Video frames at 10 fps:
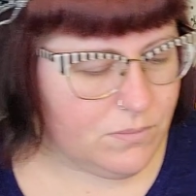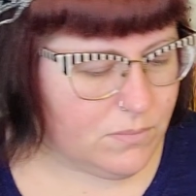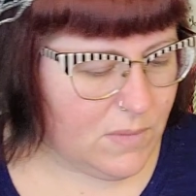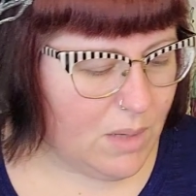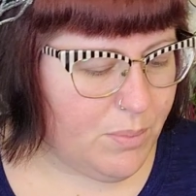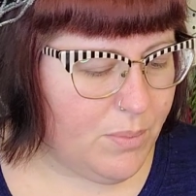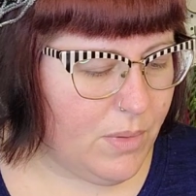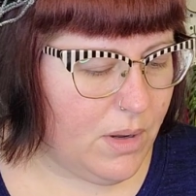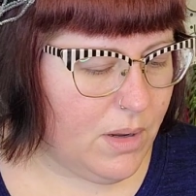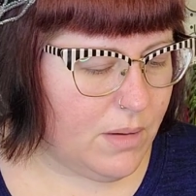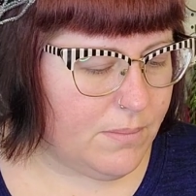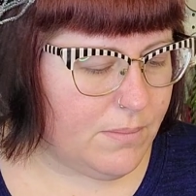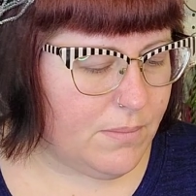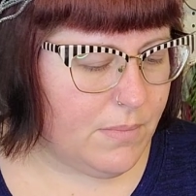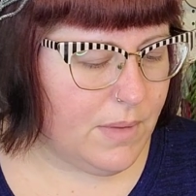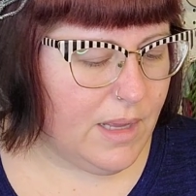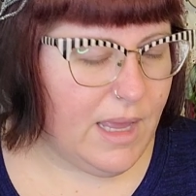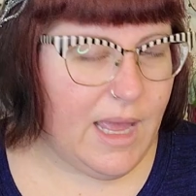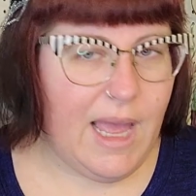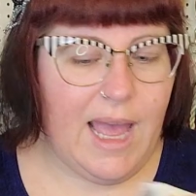
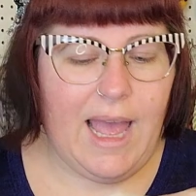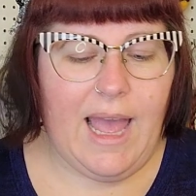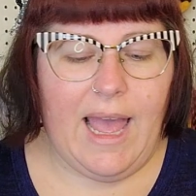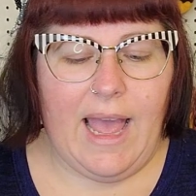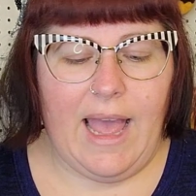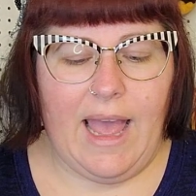(no one is talking)